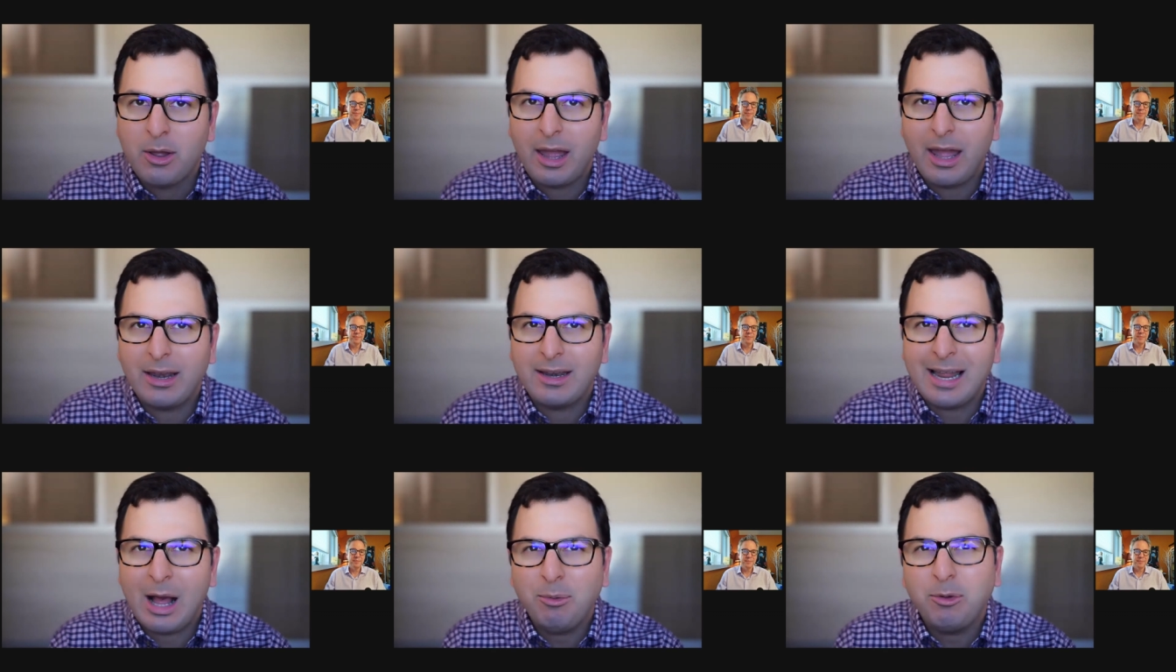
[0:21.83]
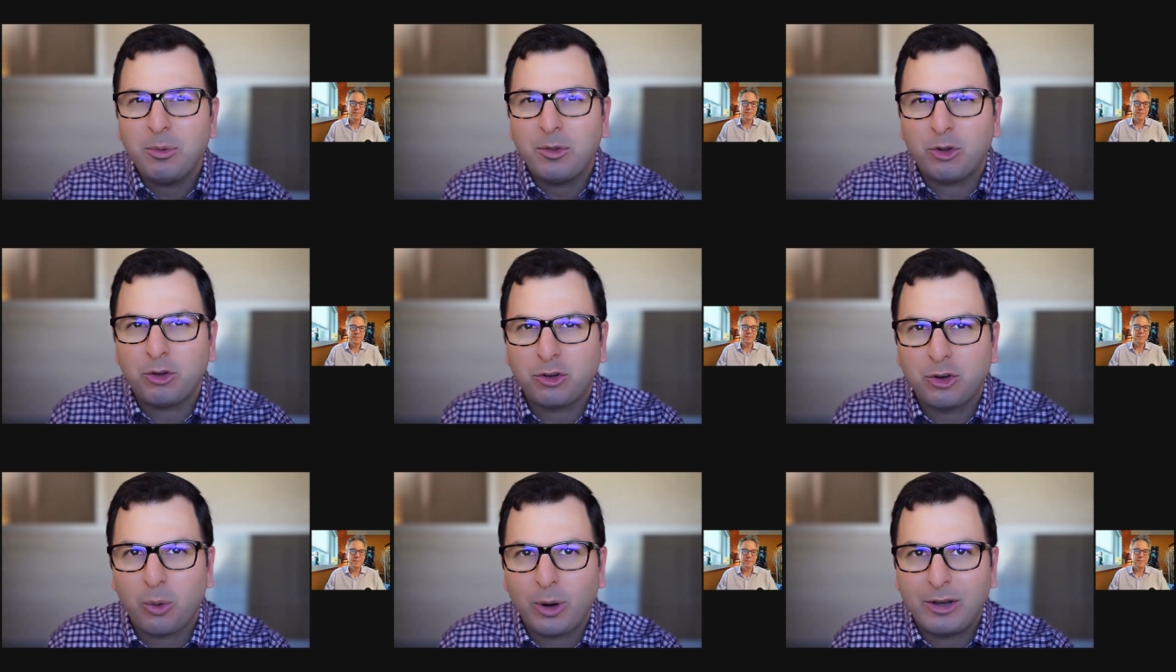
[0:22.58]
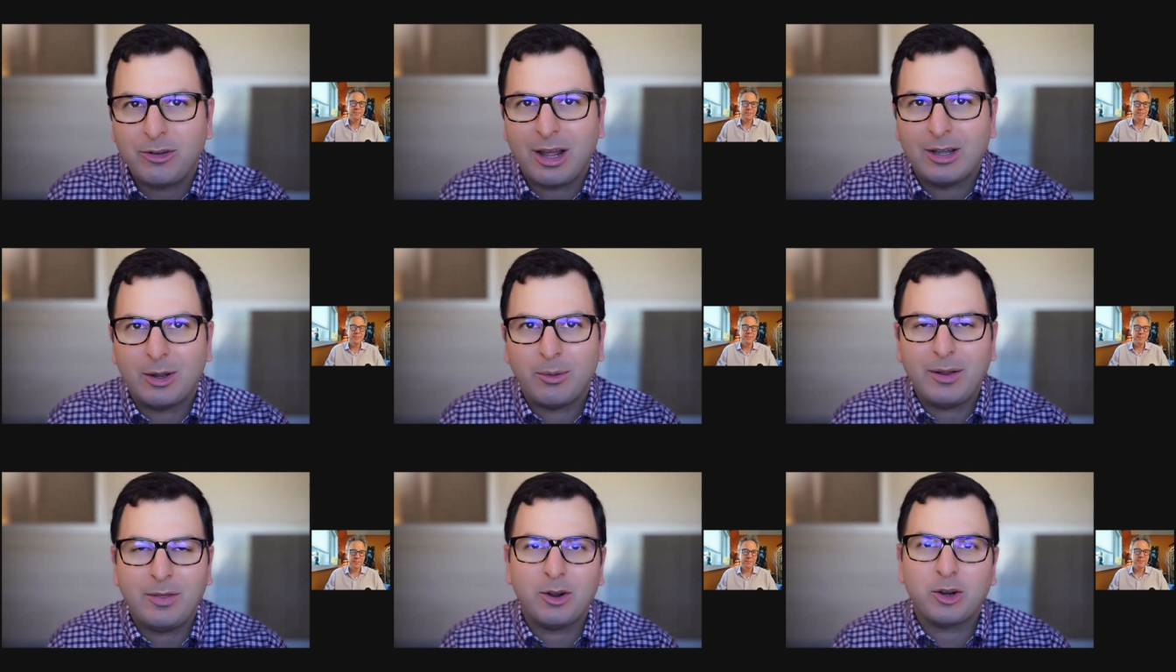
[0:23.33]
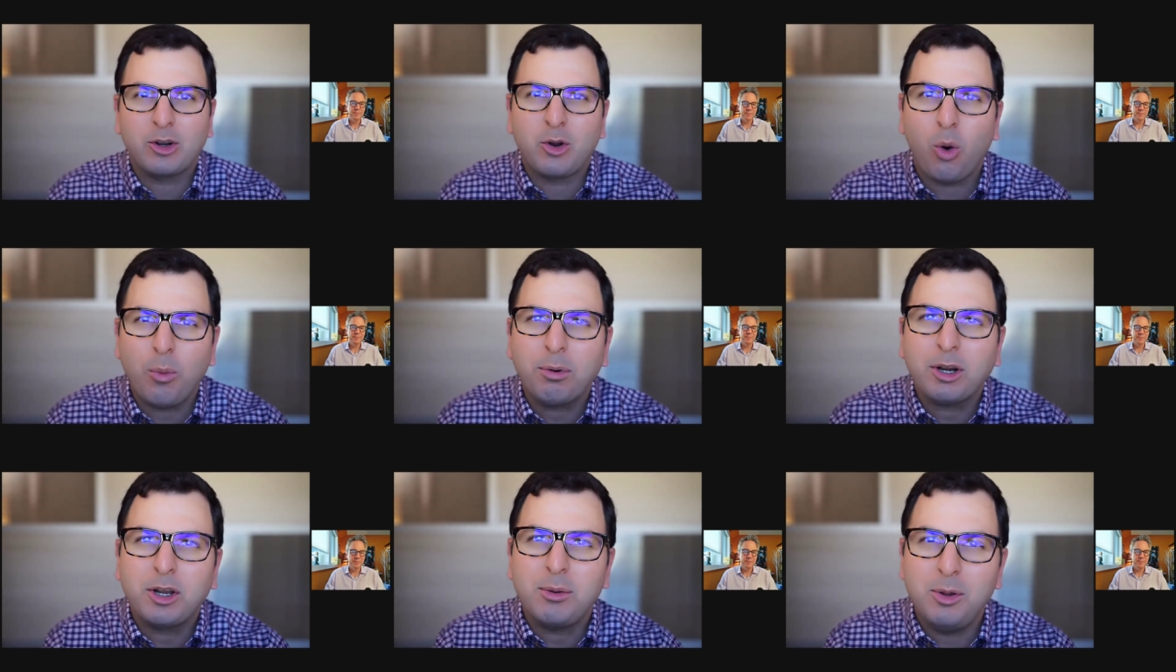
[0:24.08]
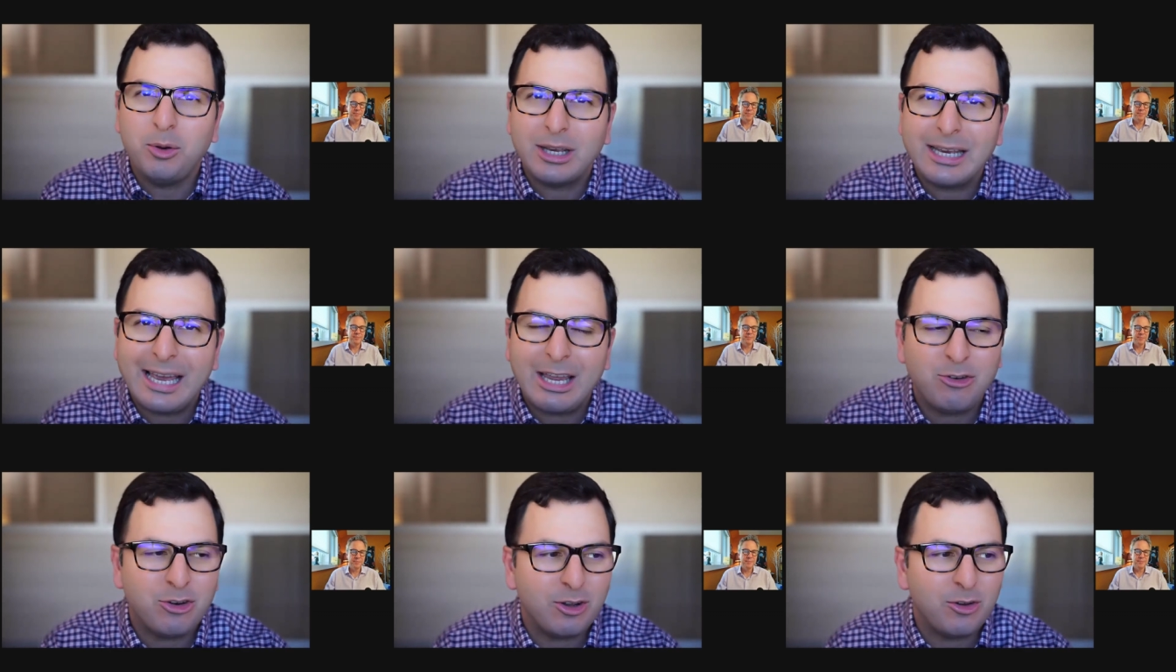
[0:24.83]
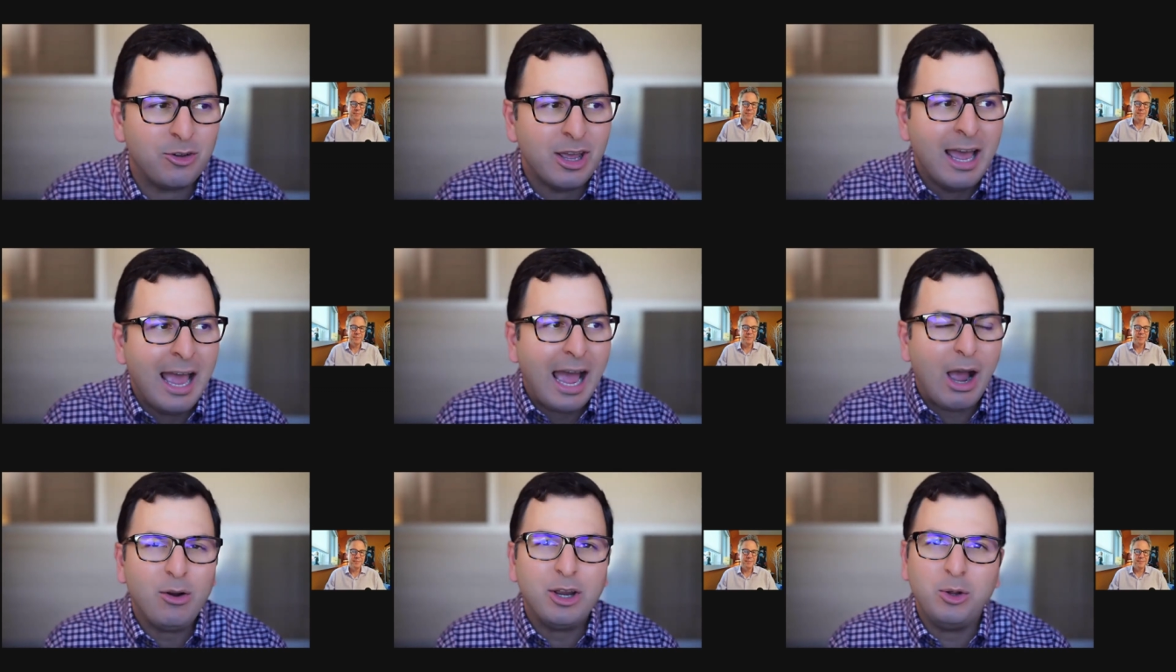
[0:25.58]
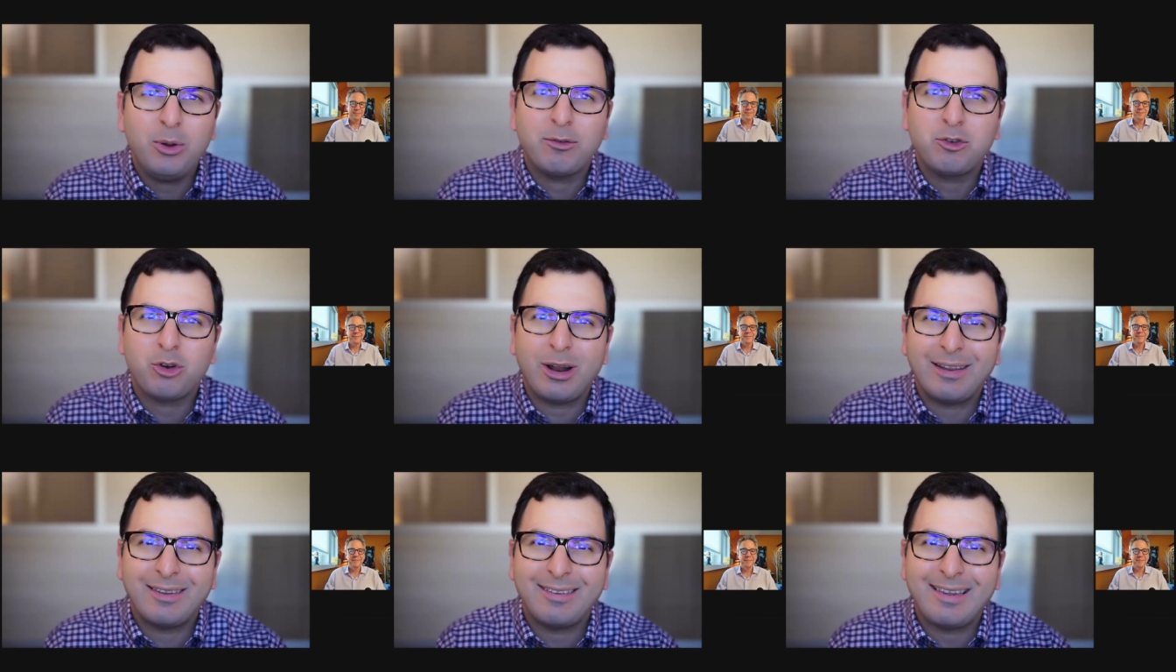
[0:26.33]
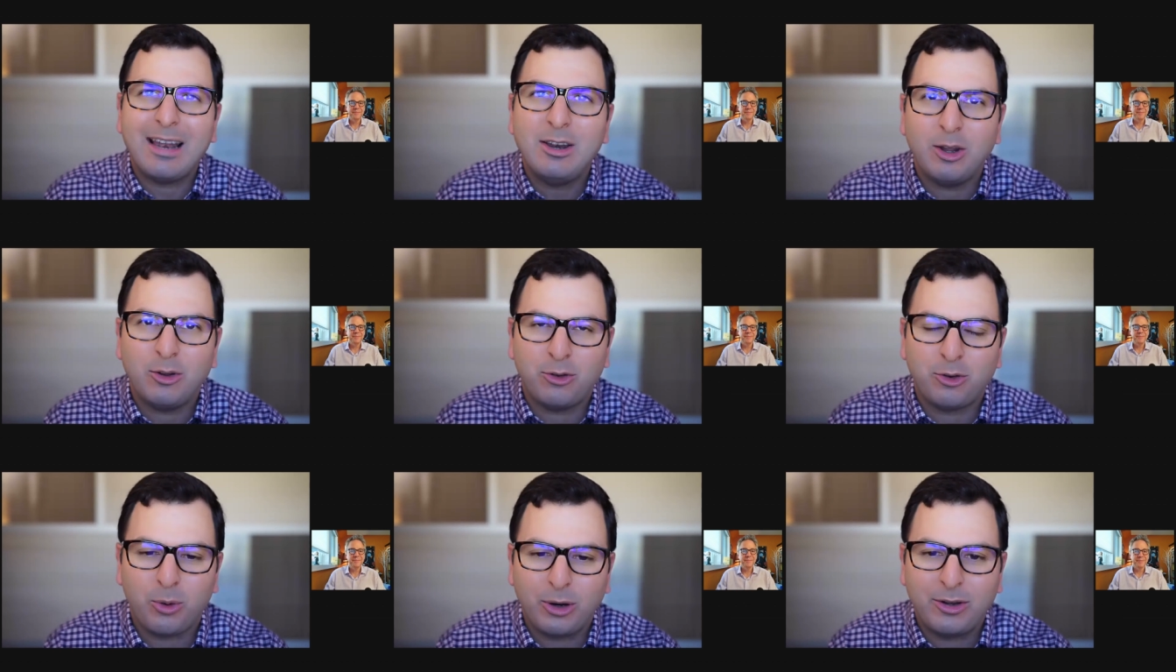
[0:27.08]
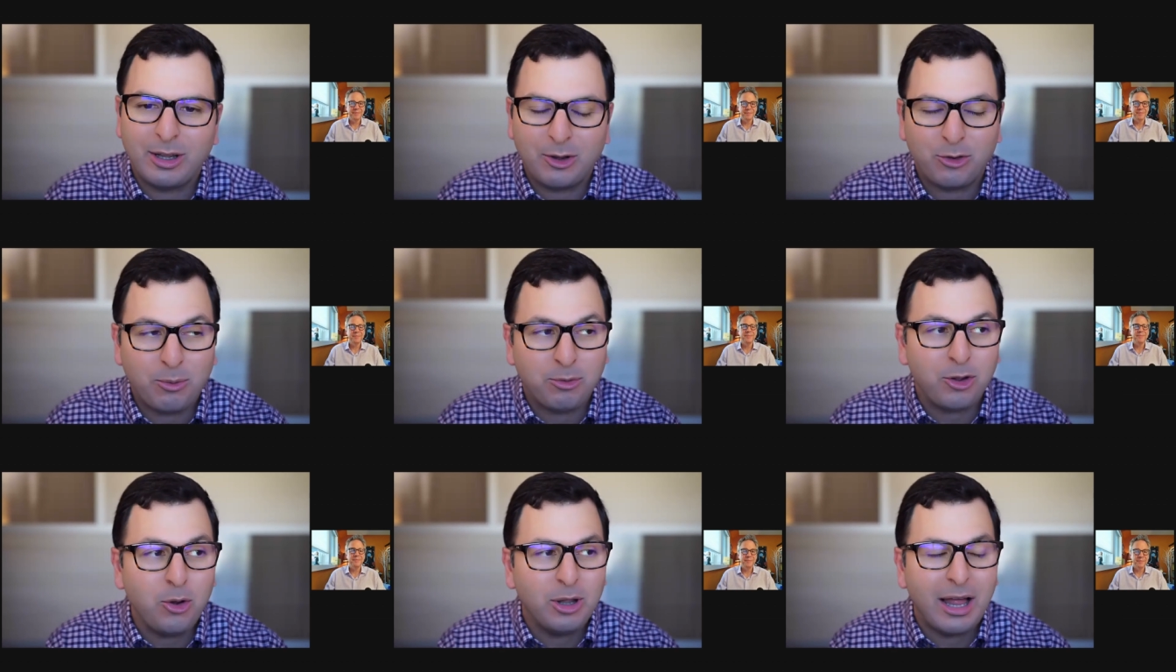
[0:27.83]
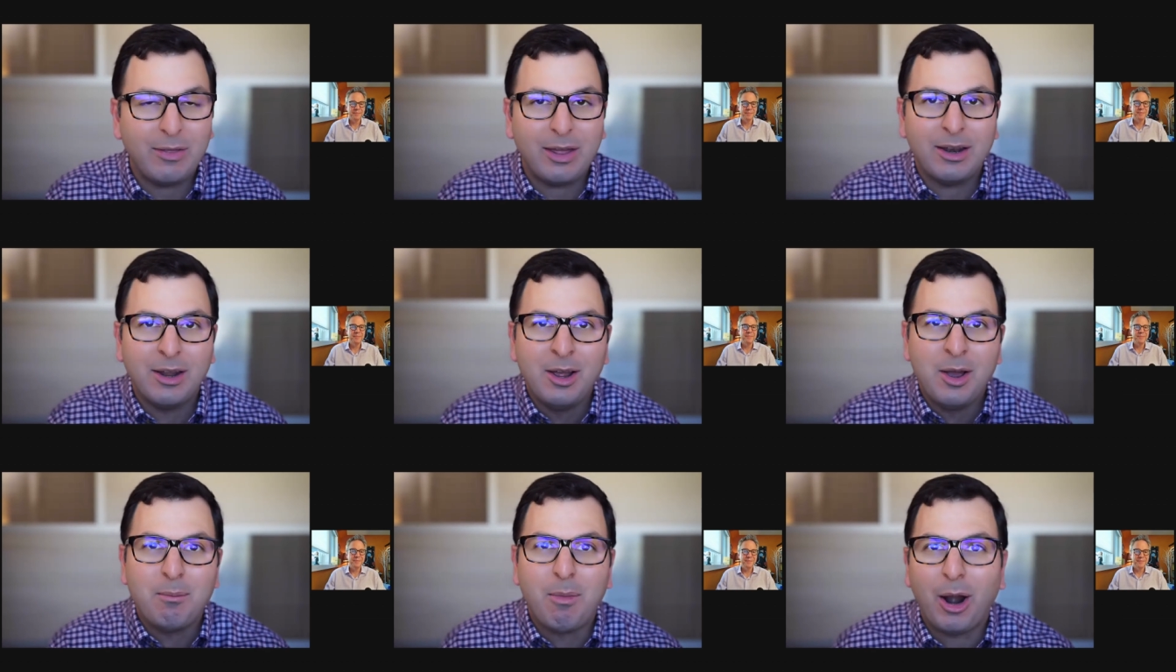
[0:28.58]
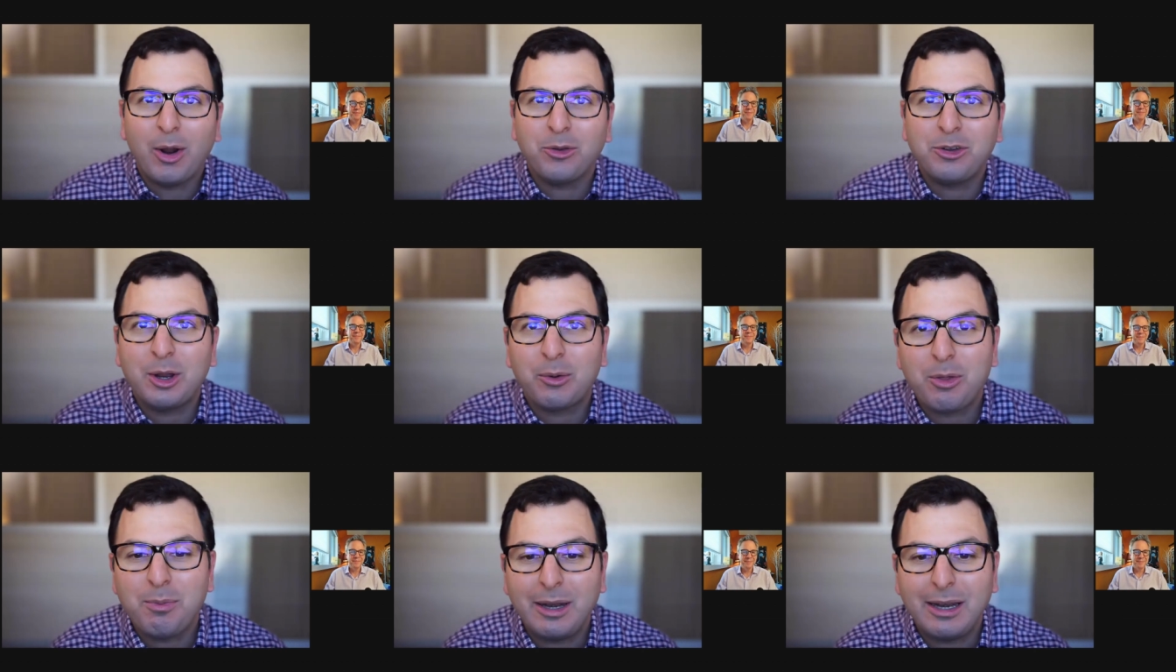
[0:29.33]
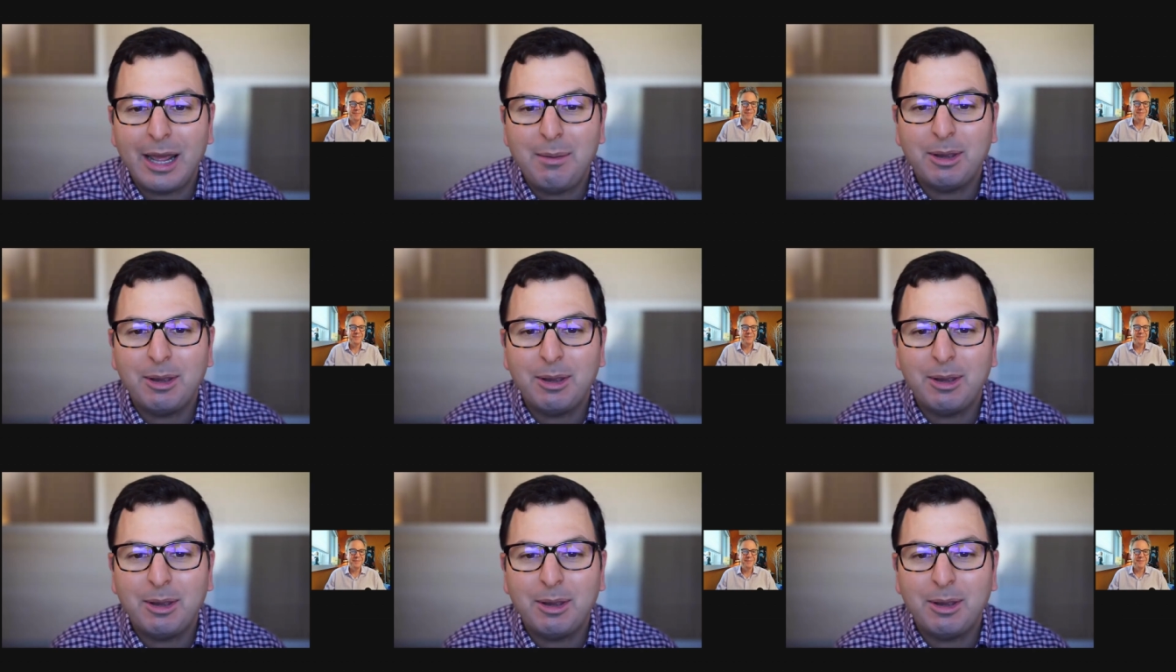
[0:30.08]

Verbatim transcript: and helps them with their storytelling, right? Their corporate communications. How can you have transcendent storytelling? So I'm so glad that Mario's here with me today